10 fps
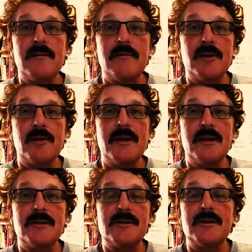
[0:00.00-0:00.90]

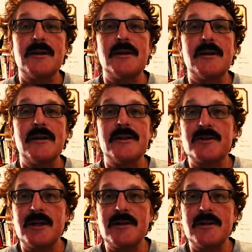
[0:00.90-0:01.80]
various
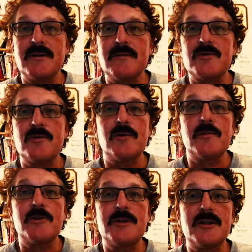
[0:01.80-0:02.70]
incentives or
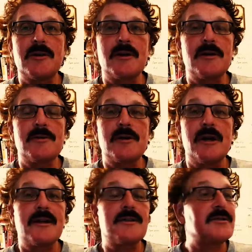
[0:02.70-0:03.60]
pre-sale
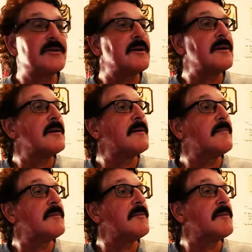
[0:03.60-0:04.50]
contracts,
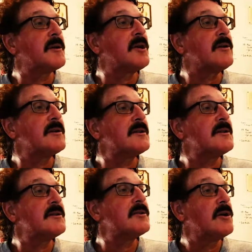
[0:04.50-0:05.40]
minimum
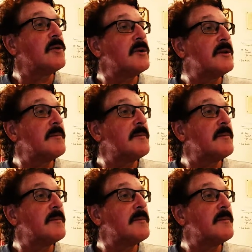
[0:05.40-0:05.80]
guarantees with the